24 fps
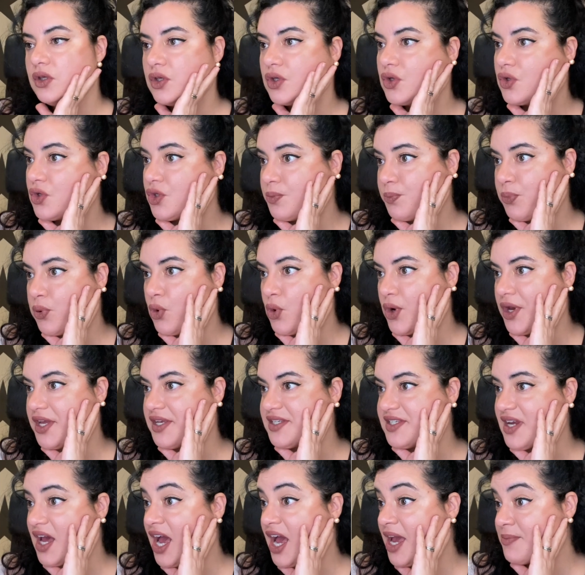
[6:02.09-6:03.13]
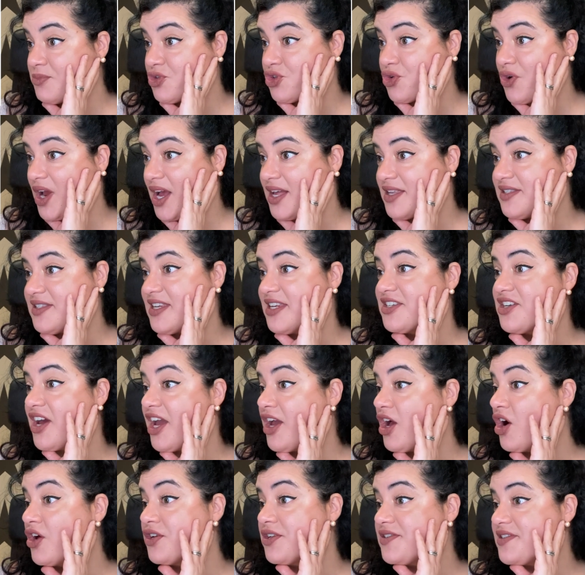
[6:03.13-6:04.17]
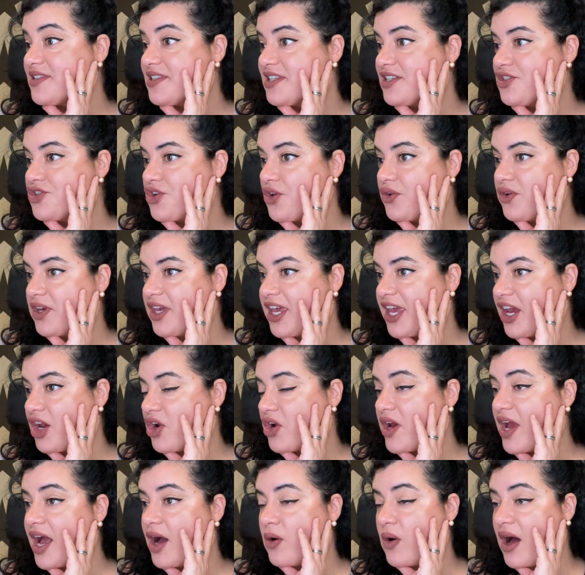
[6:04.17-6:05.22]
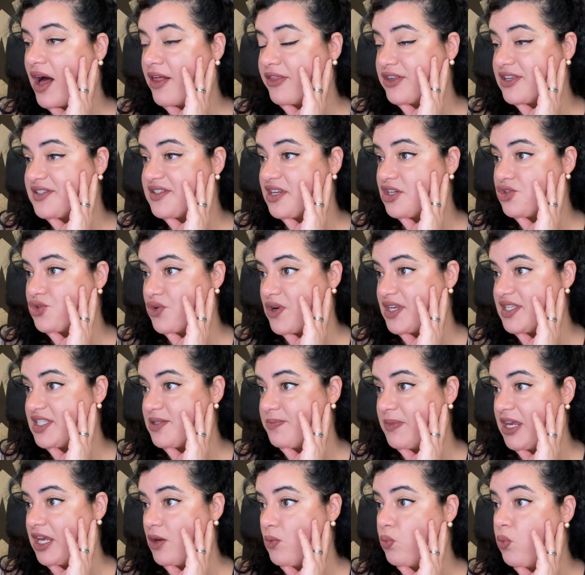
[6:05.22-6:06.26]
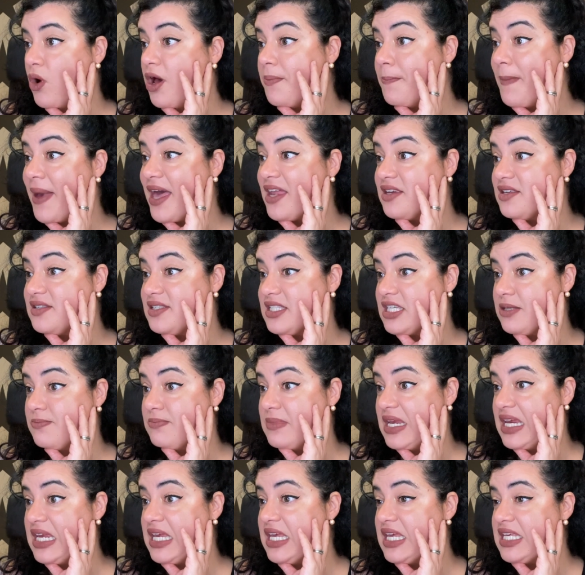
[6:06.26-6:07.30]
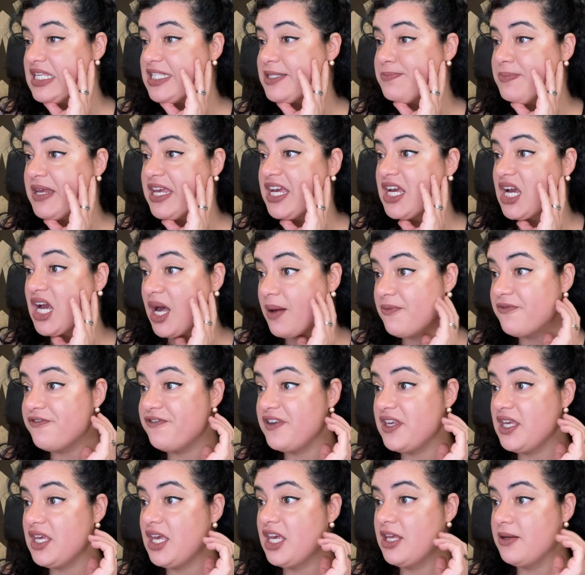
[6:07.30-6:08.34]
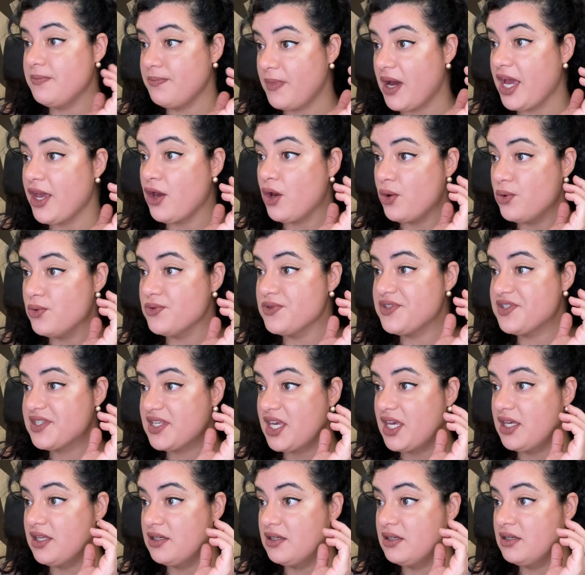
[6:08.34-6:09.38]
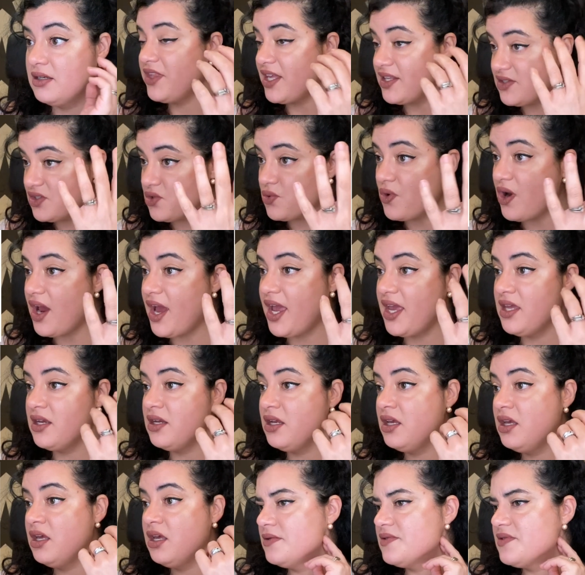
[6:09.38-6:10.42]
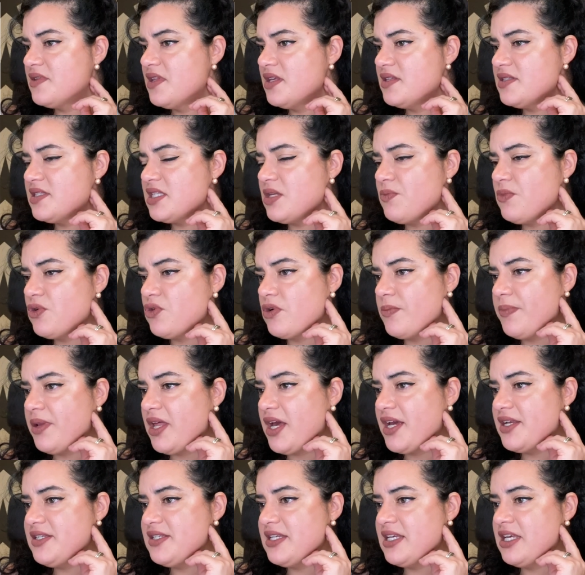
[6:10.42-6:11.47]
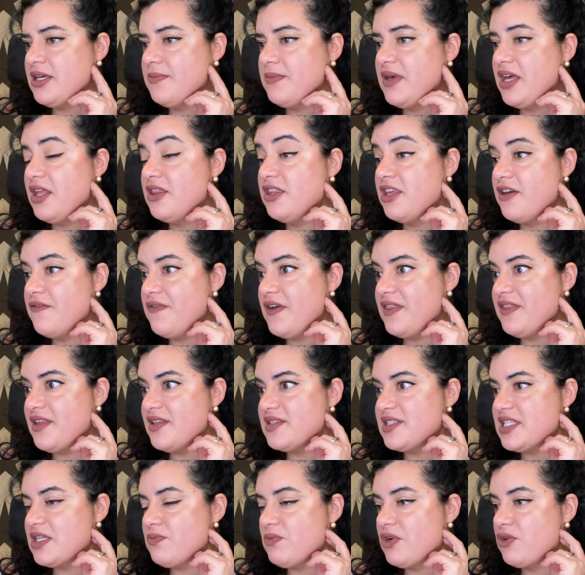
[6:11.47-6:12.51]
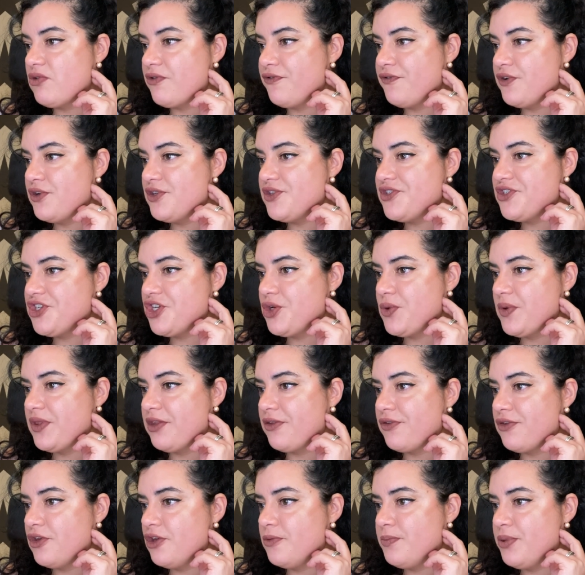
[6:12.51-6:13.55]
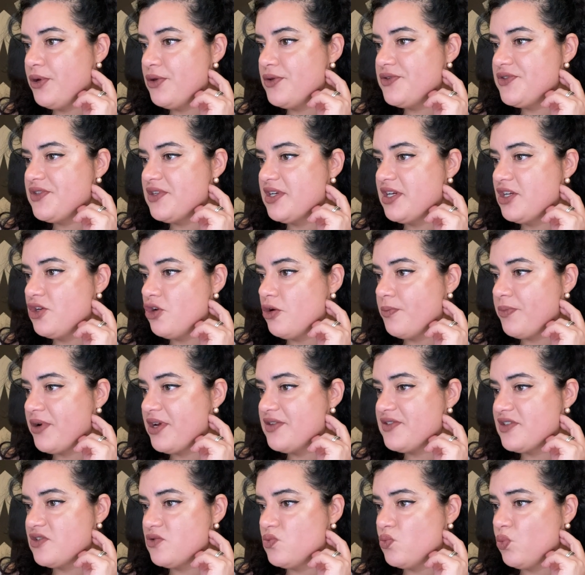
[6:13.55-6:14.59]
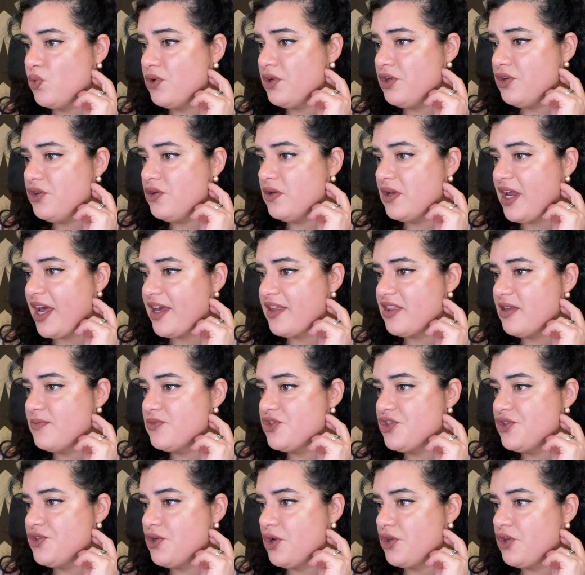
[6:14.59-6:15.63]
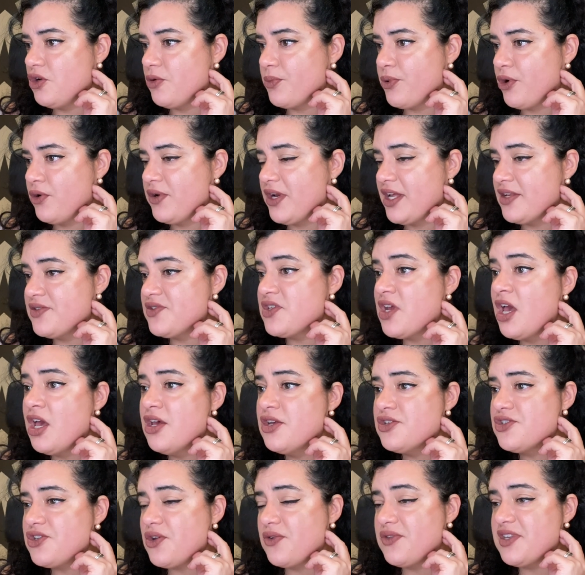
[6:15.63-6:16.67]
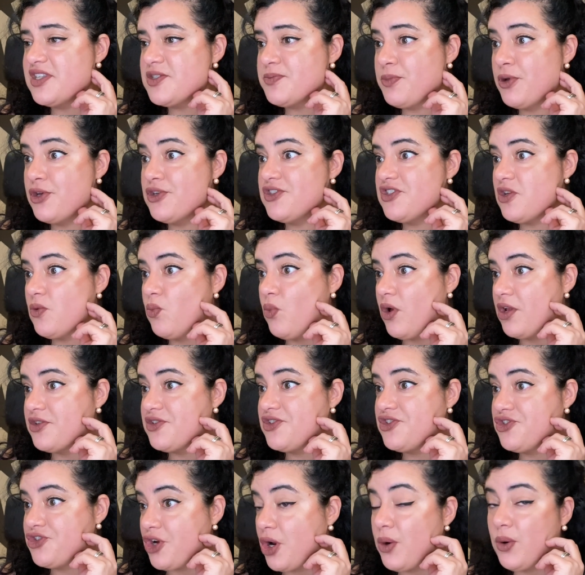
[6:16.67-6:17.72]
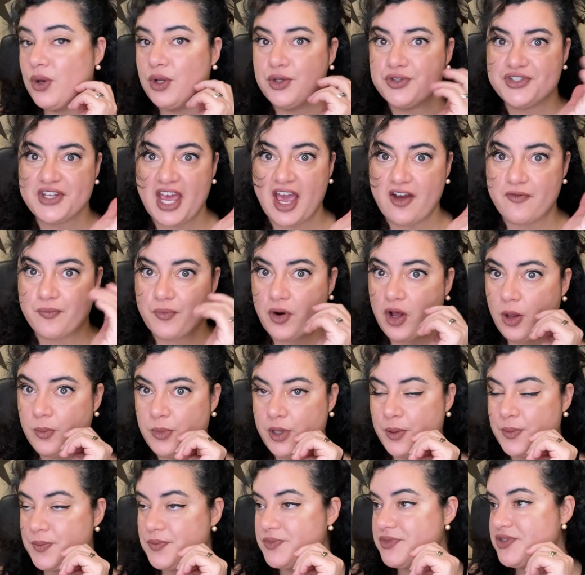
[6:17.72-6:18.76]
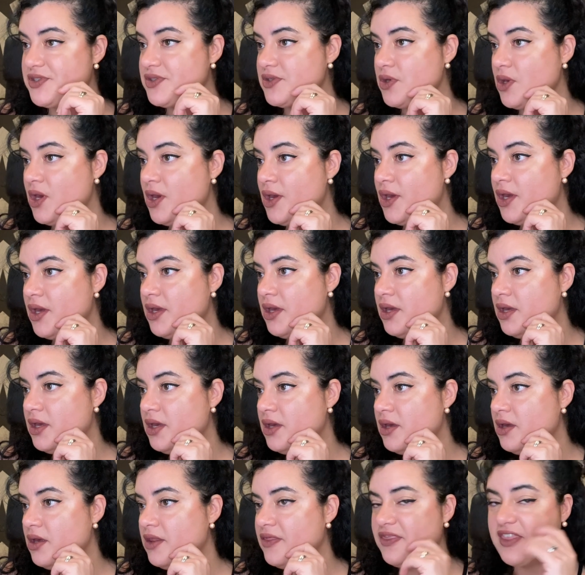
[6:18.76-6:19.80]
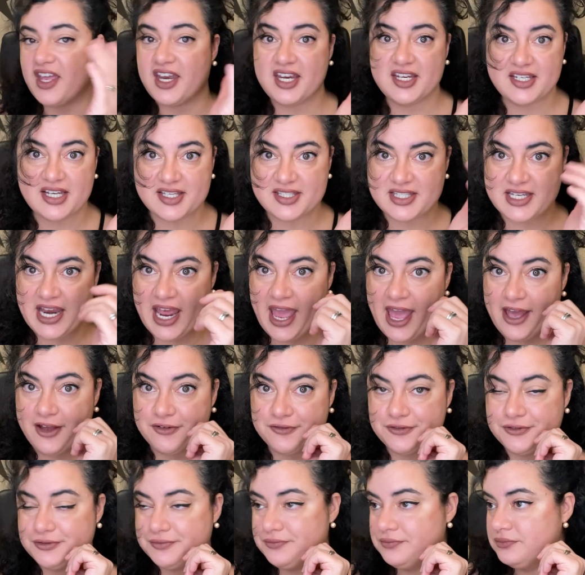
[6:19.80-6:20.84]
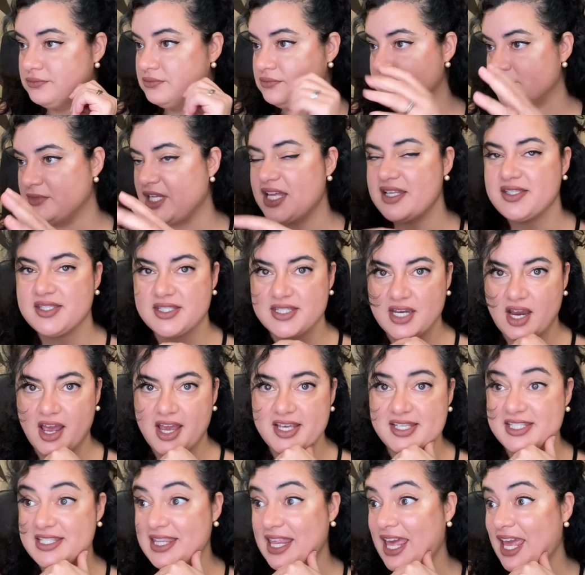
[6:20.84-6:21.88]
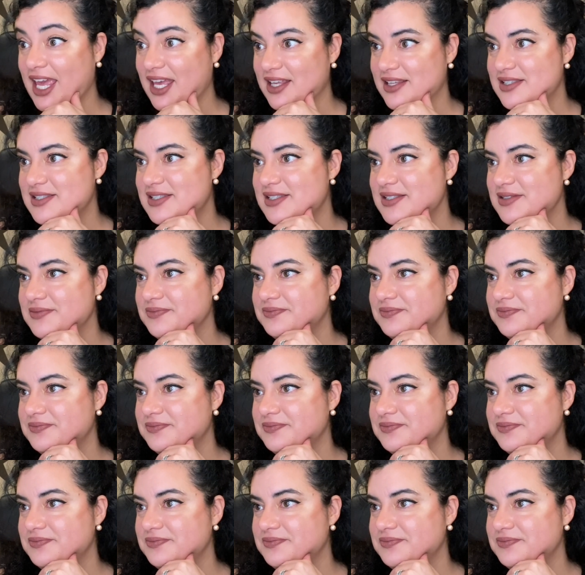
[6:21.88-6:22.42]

Good point. I'm trans and I honestly don't care how others address me. What matters to me is being comfy in my own skin. That's right. Then someone replied to him, in the event that someone refers to you in the third person in your present, wouldn't you like them to know your pronouns? So this person wants Joel to have problems that he doesn't have. That's nice, thanks.